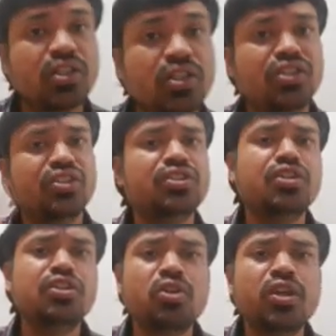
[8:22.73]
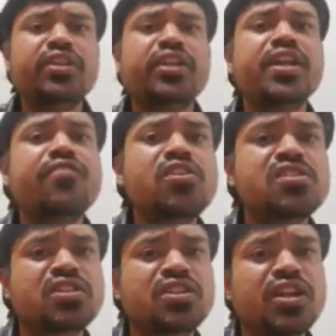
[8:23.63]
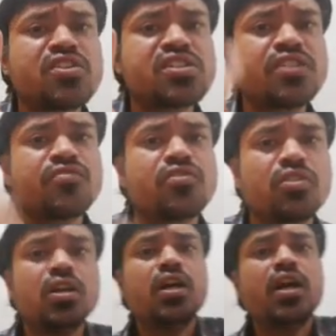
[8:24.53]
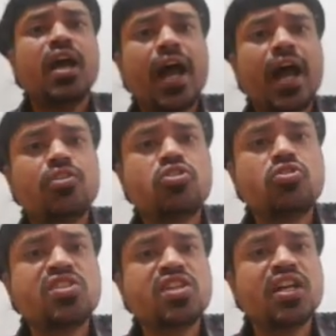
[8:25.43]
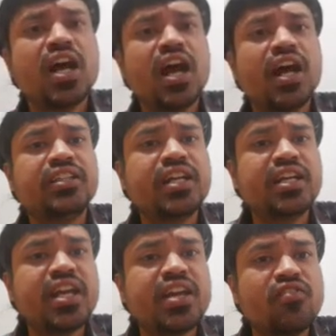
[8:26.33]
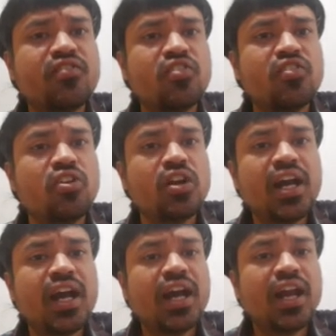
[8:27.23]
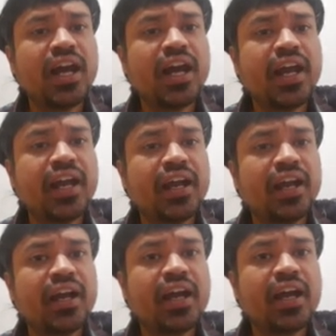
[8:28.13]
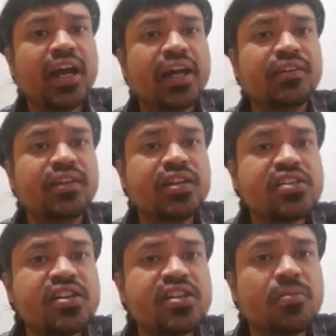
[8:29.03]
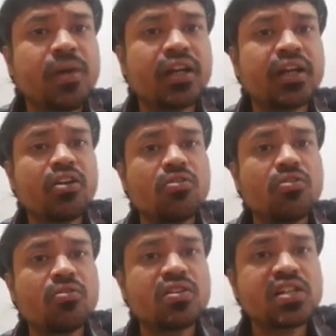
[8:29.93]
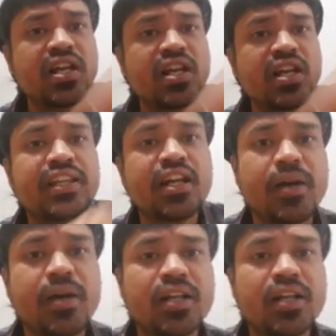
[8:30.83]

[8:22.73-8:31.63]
So this is only three words keyword. I have chosen another keyword like digital marketing course in Hyderabad.